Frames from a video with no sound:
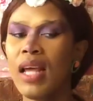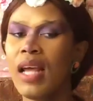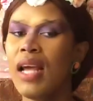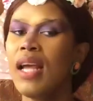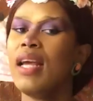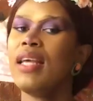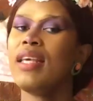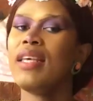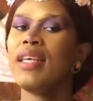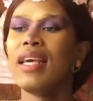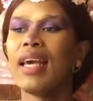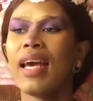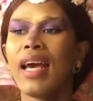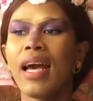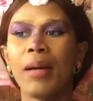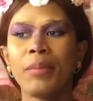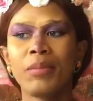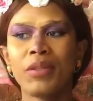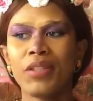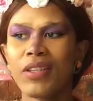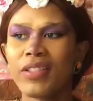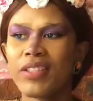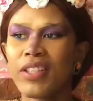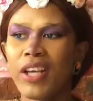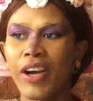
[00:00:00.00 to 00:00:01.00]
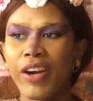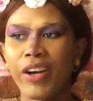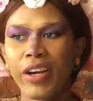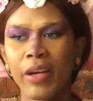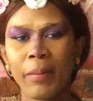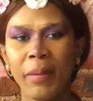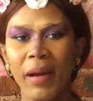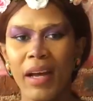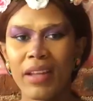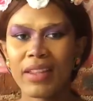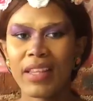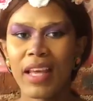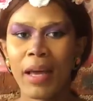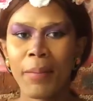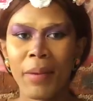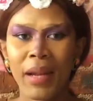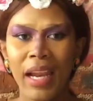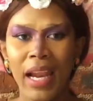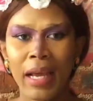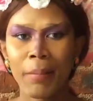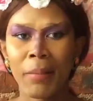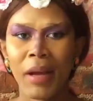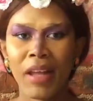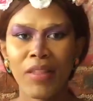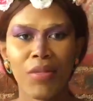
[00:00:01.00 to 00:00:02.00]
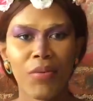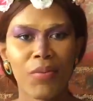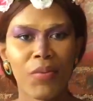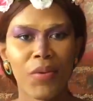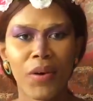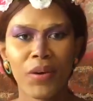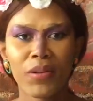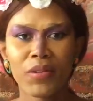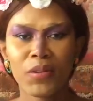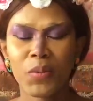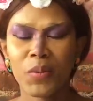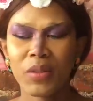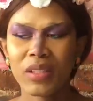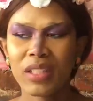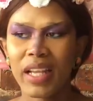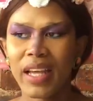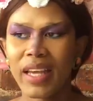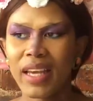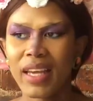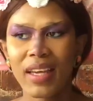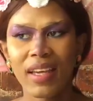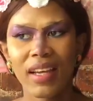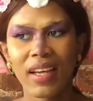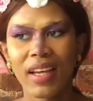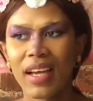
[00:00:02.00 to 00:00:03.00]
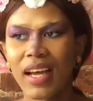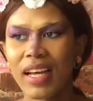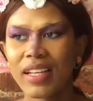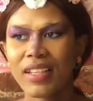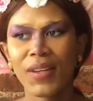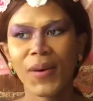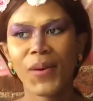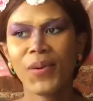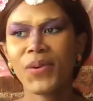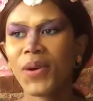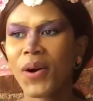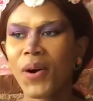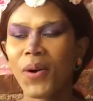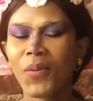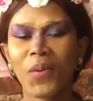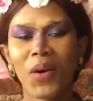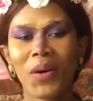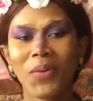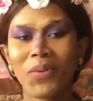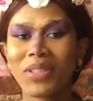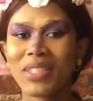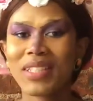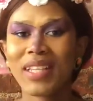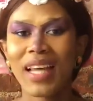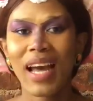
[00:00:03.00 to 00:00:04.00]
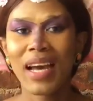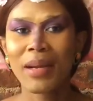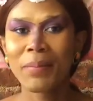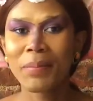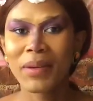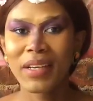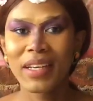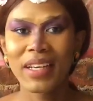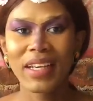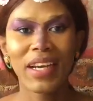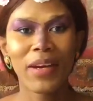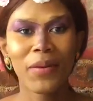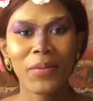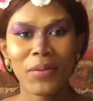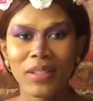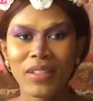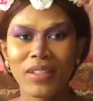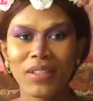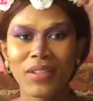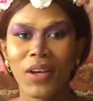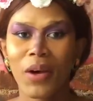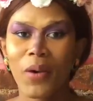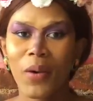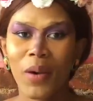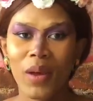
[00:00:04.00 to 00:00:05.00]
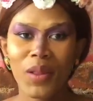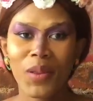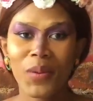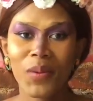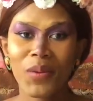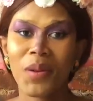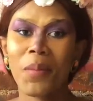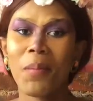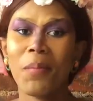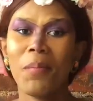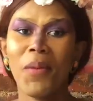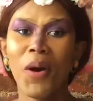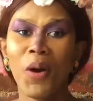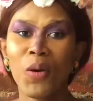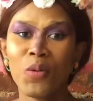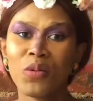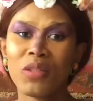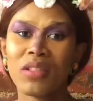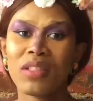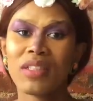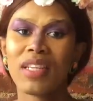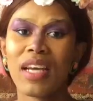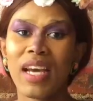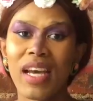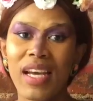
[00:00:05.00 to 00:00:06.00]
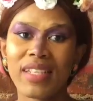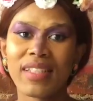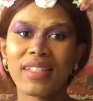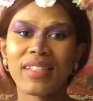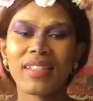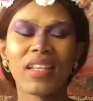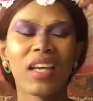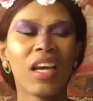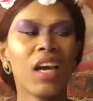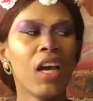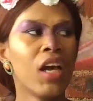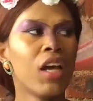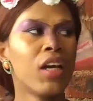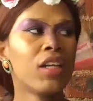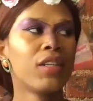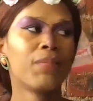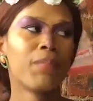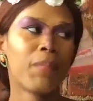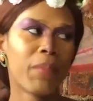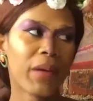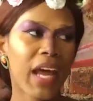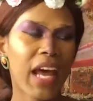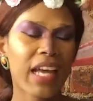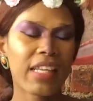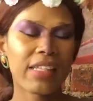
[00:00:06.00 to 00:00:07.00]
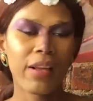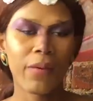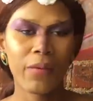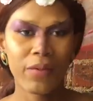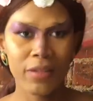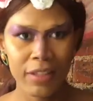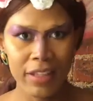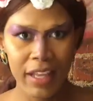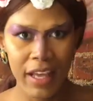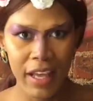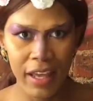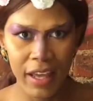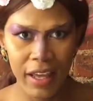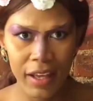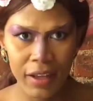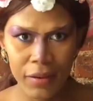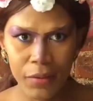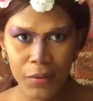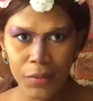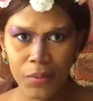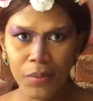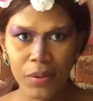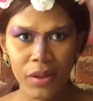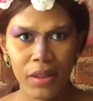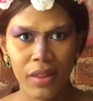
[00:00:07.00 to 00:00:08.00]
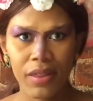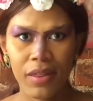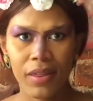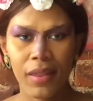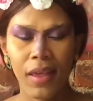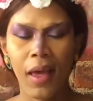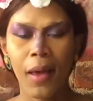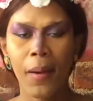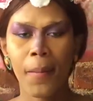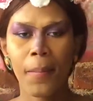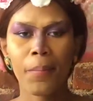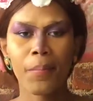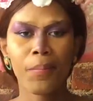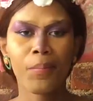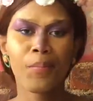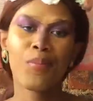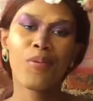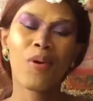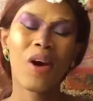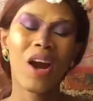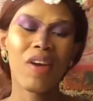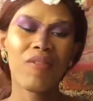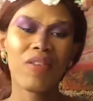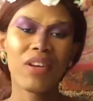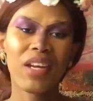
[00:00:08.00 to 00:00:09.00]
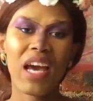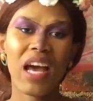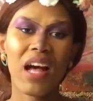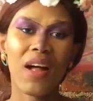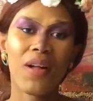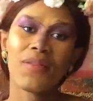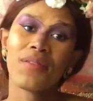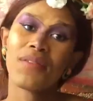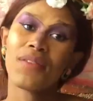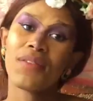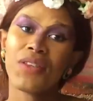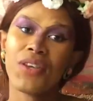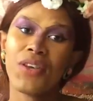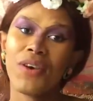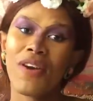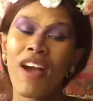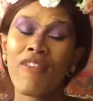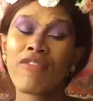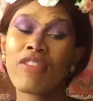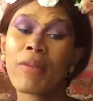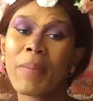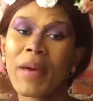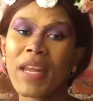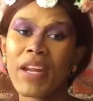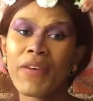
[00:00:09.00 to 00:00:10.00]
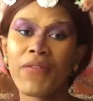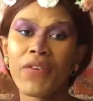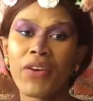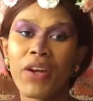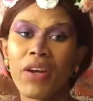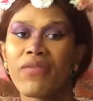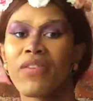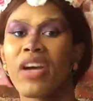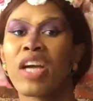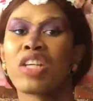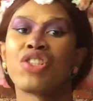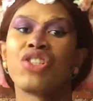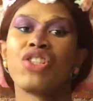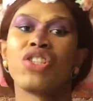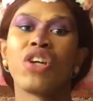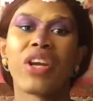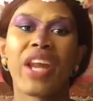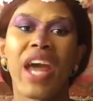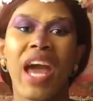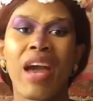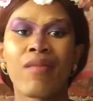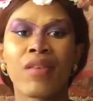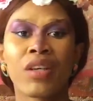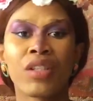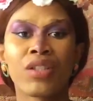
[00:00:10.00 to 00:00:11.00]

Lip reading: Yeah, I'm so sorry about that, but like my throat was like, I don't know what was that, but it was going through the most test. But as I was saying, with private health, you have the benefit of actually not having to